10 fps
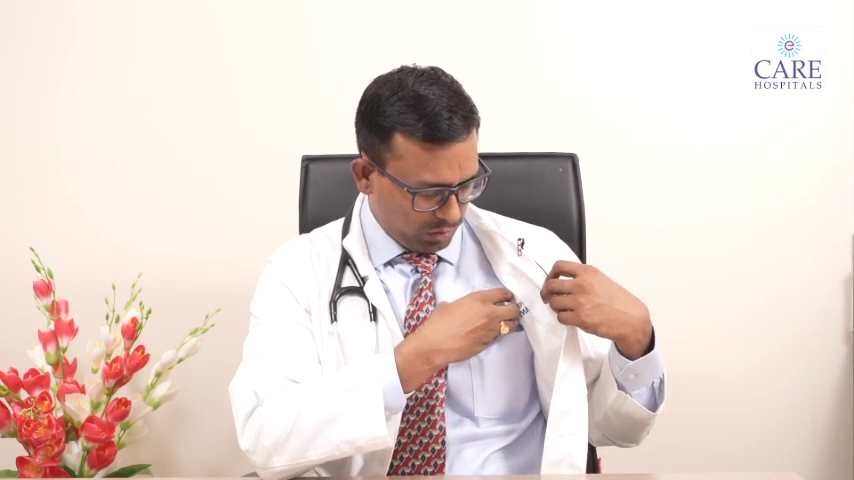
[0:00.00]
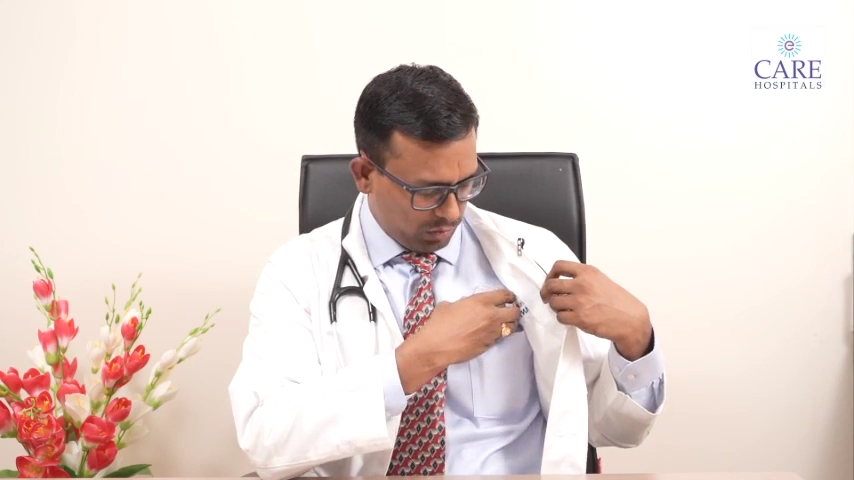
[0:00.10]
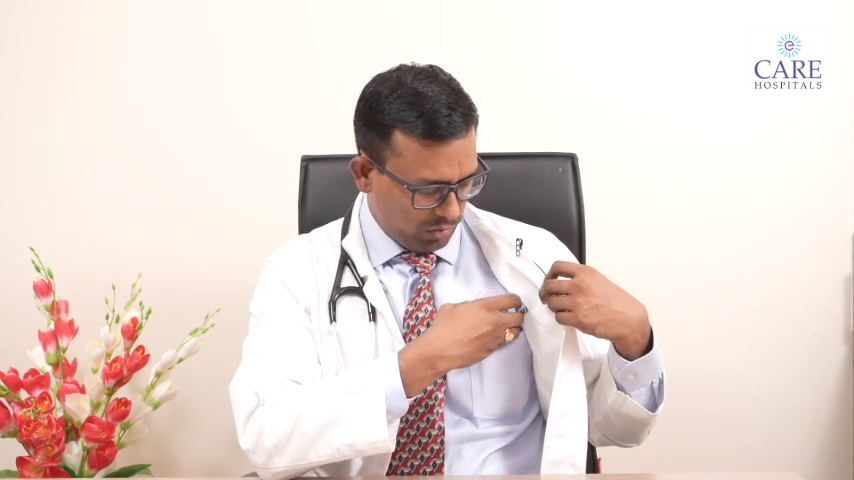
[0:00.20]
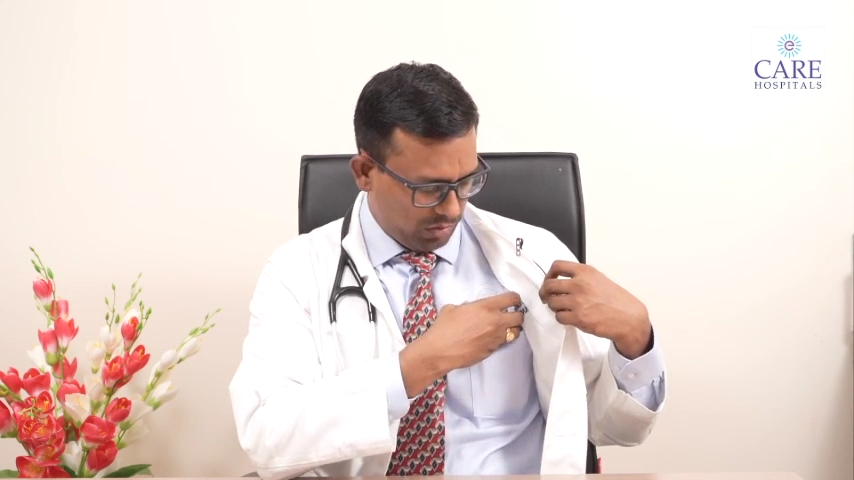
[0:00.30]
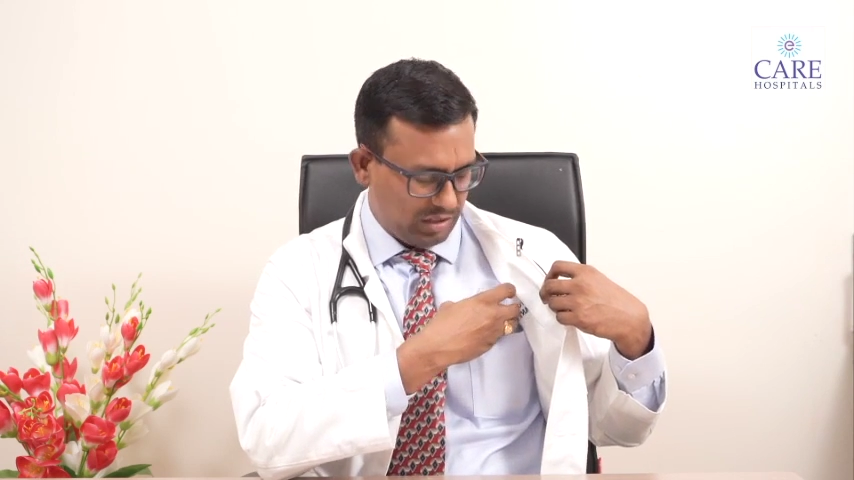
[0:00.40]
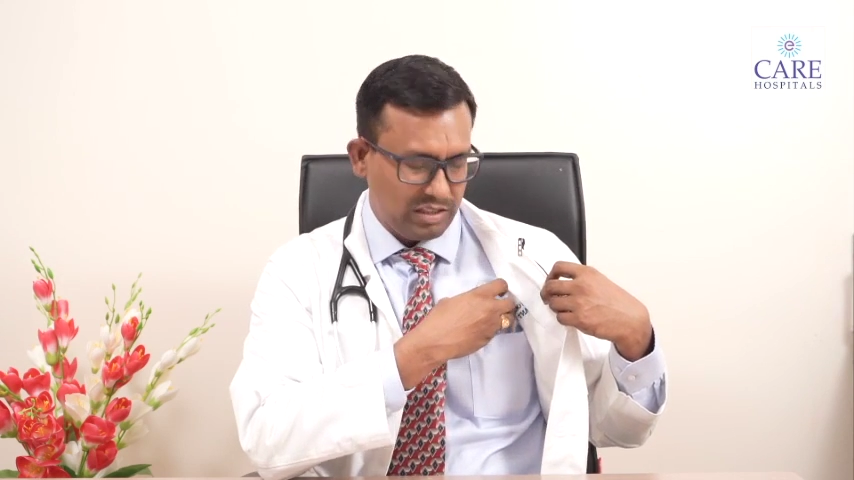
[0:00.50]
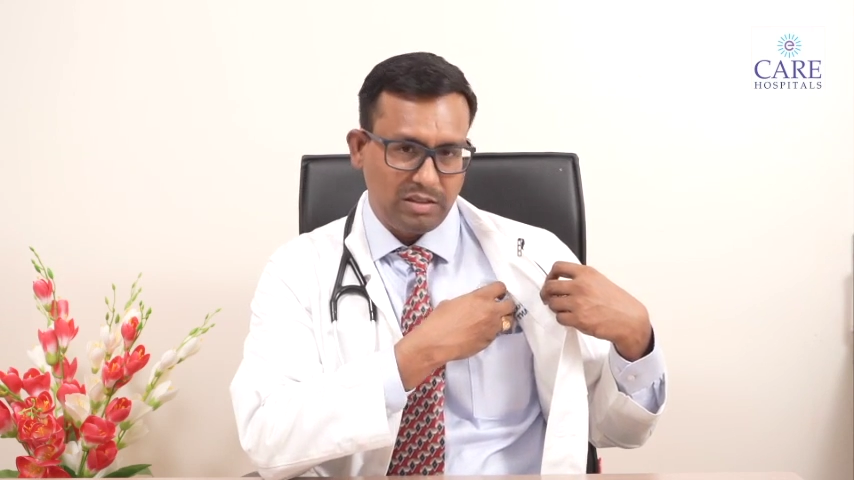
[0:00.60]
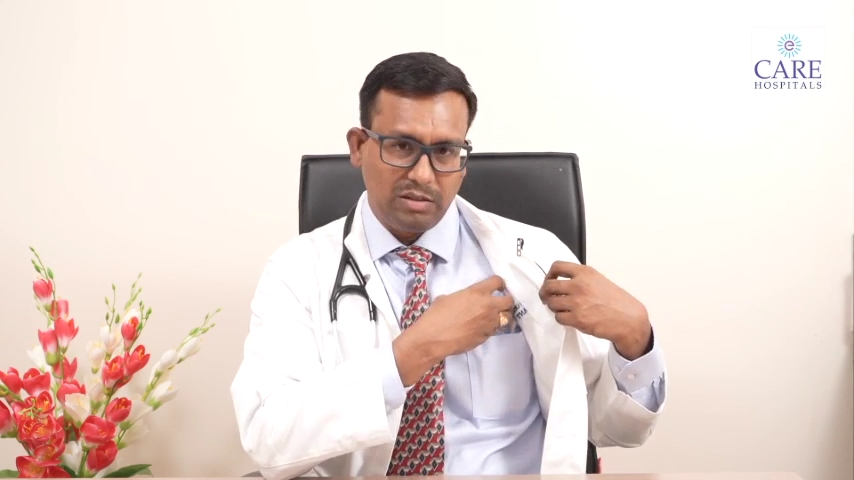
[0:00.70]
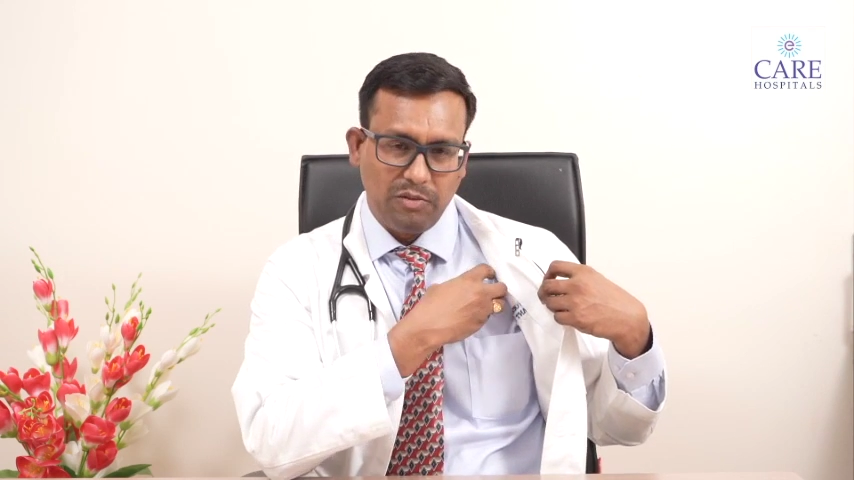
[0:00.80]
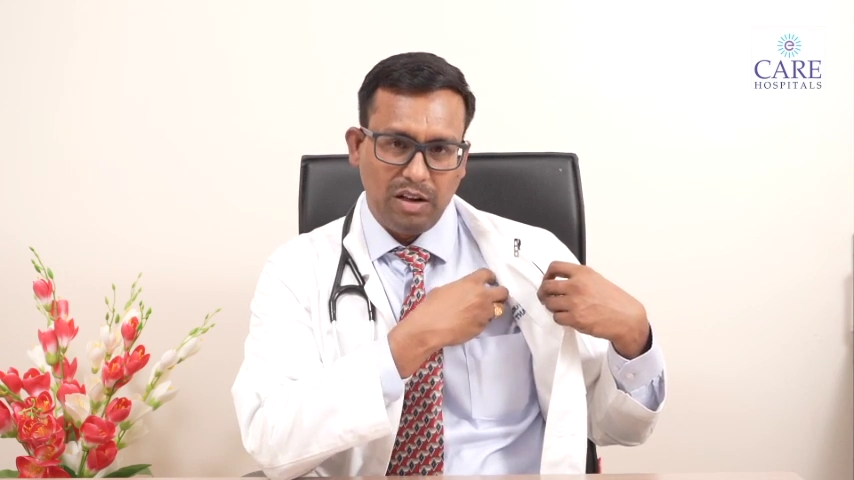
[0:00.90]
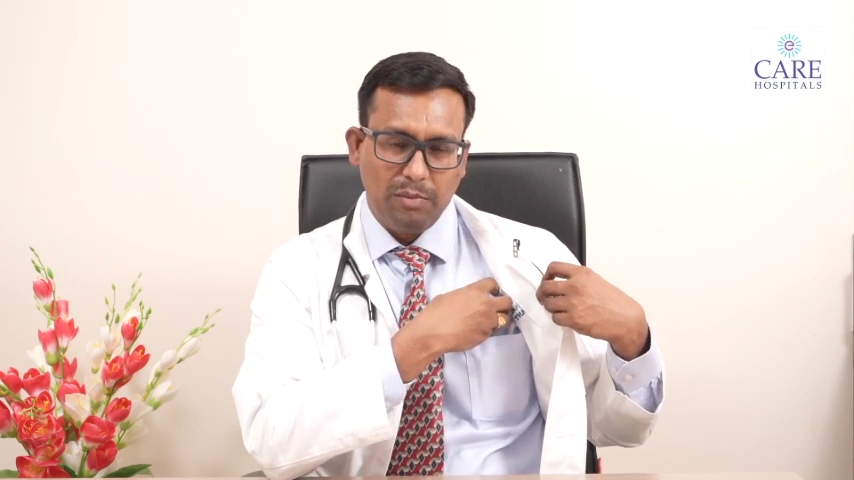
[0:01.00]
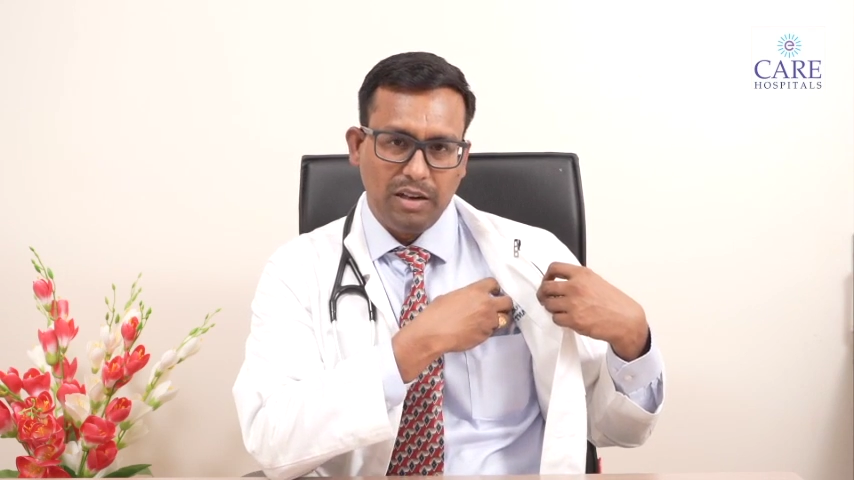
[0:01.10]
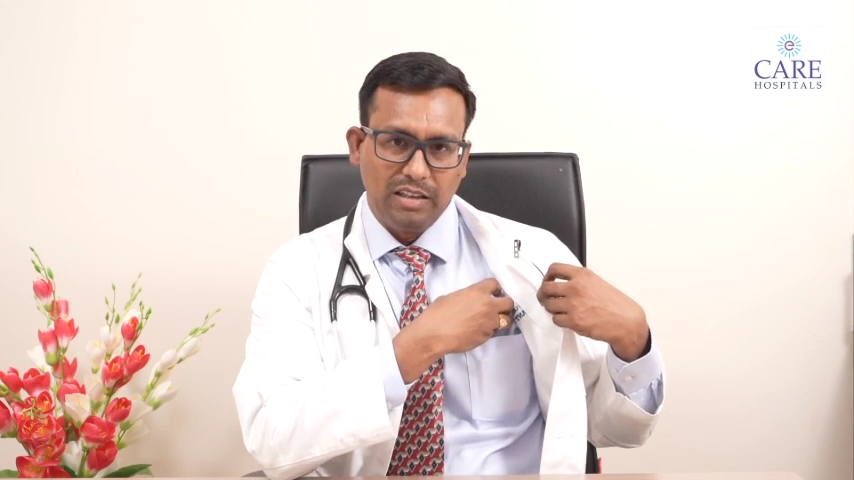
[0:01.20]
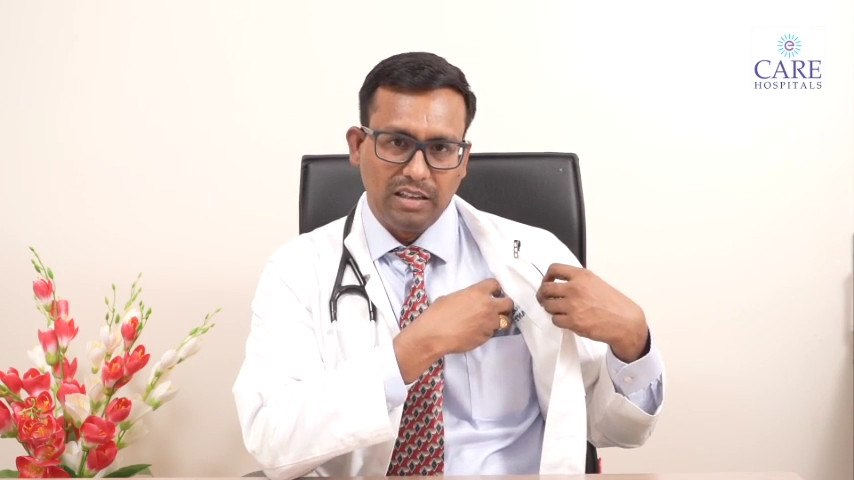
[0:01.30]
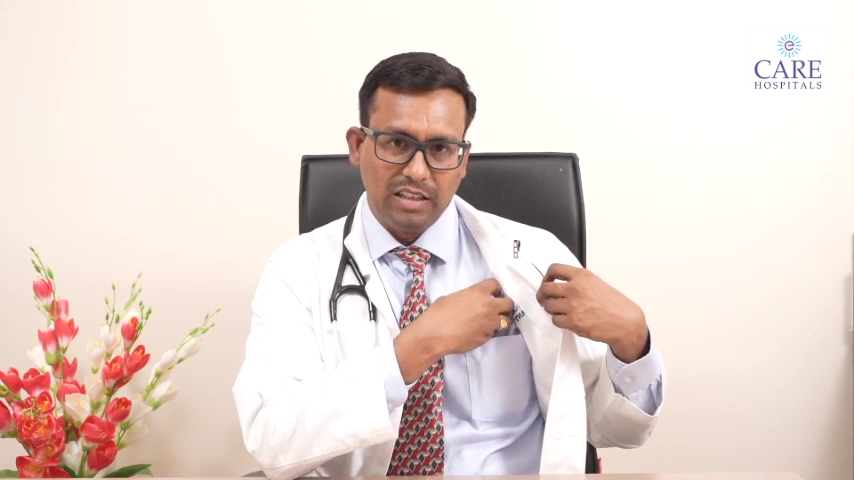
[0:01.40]
So this will be
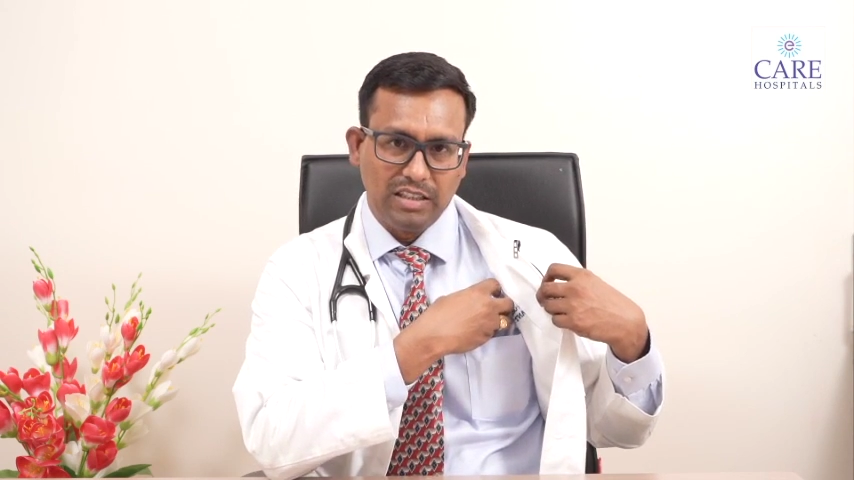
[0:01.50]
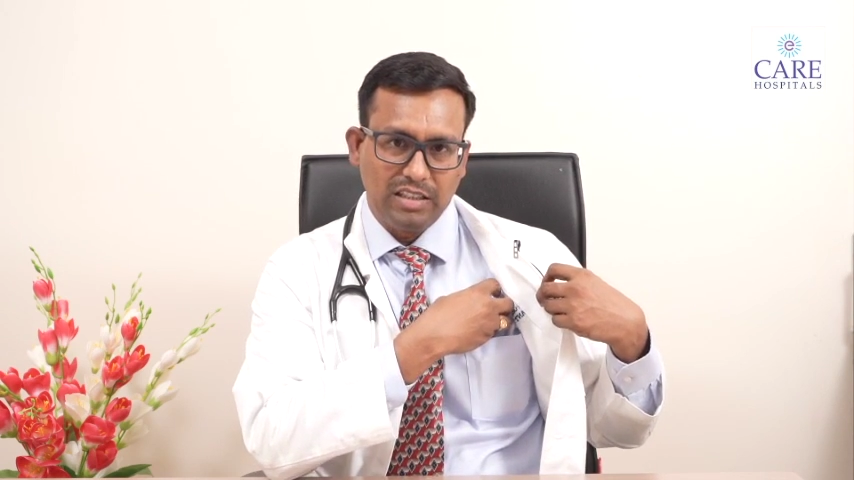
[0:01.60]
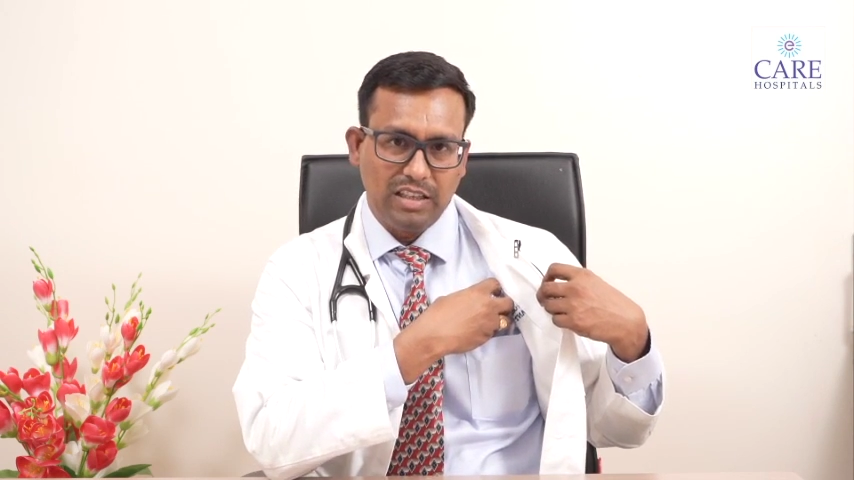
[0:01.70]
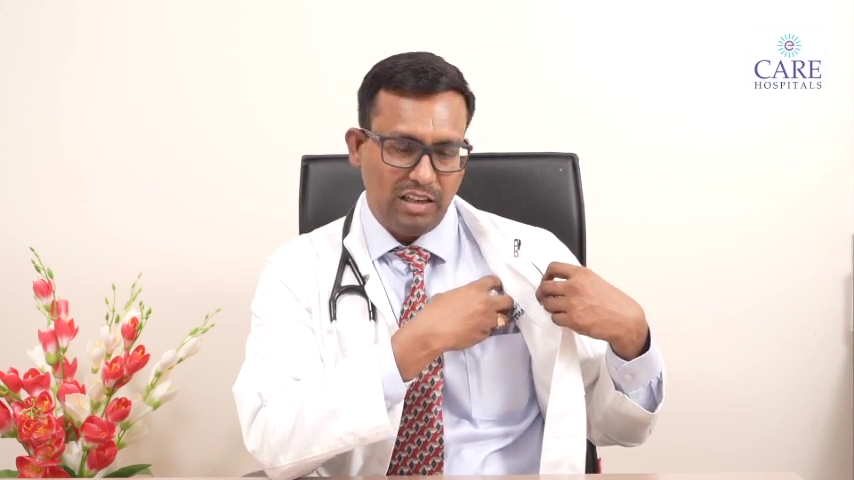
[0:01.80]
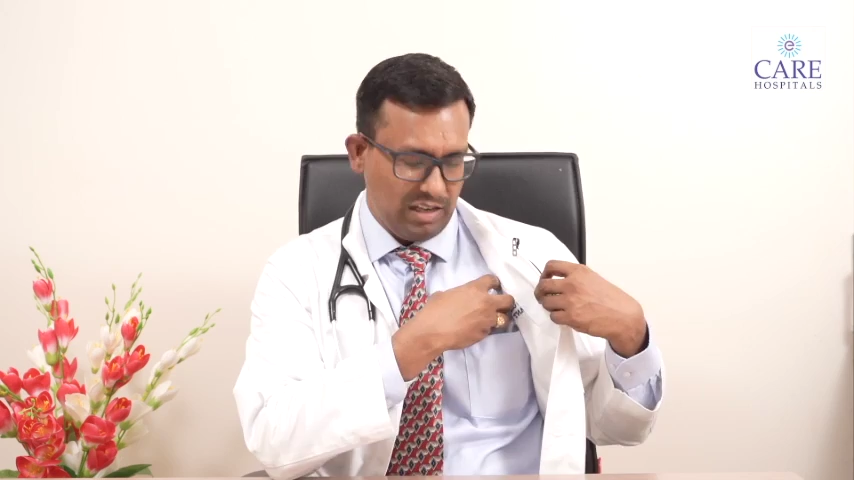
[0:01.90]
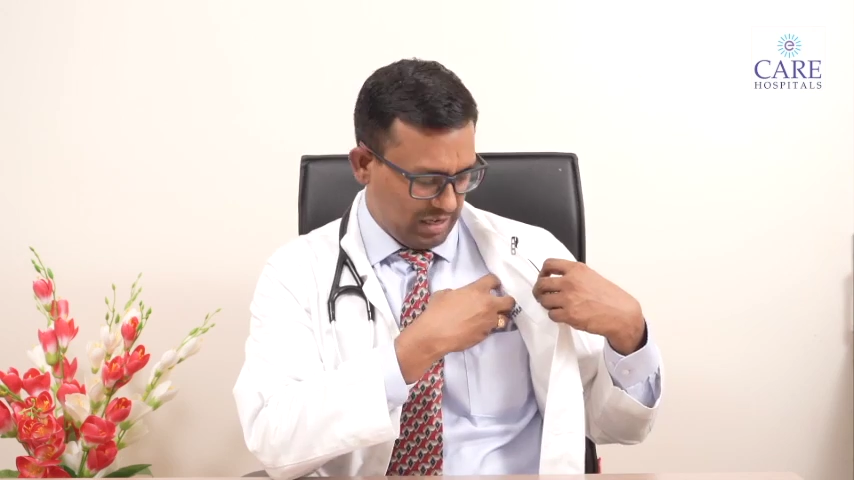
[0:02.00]
under the skin